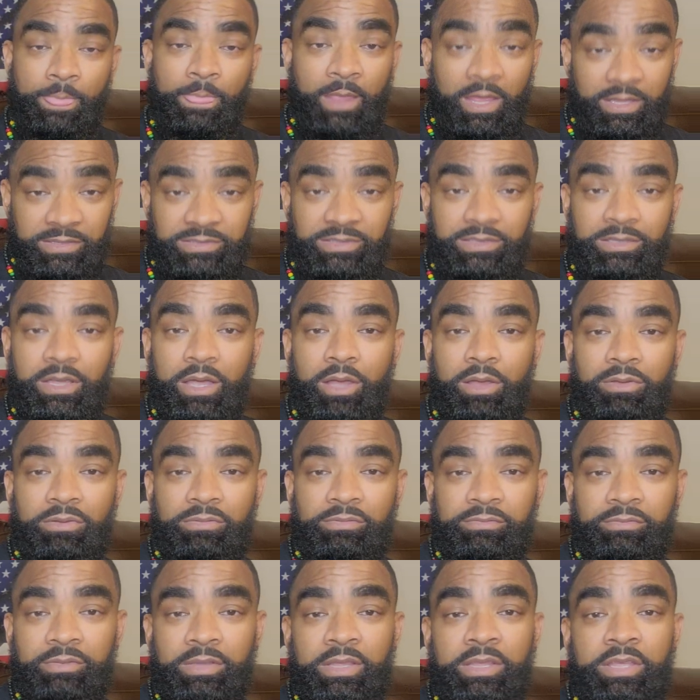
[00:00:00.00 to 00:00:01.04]
I took off.
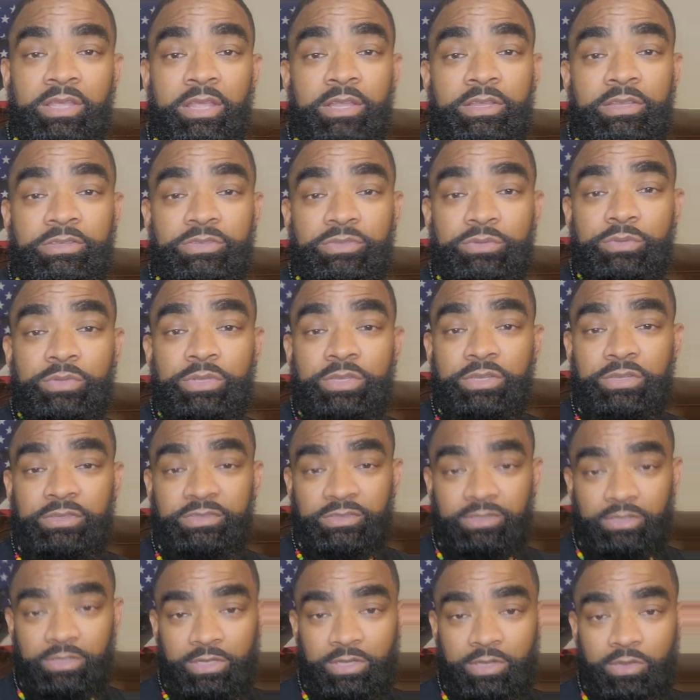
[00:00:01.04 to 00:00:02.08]
2 years
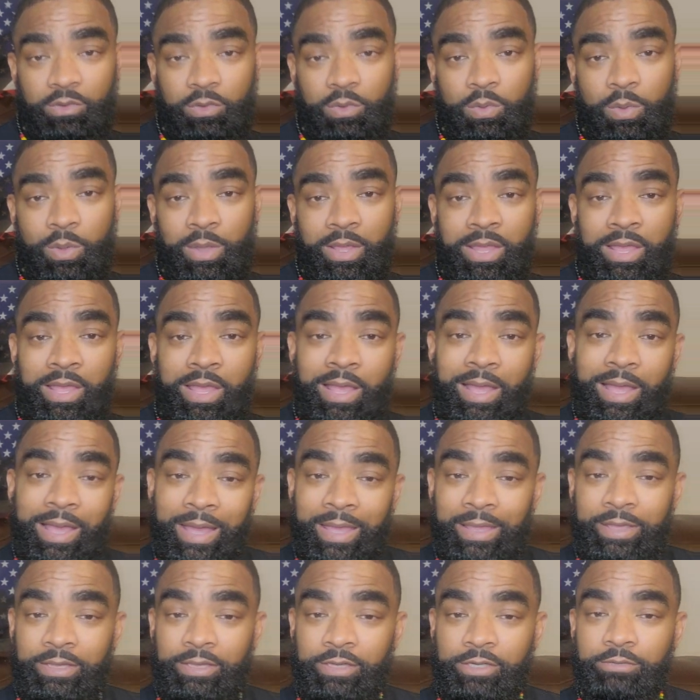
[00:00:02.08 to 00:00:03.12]
ago, I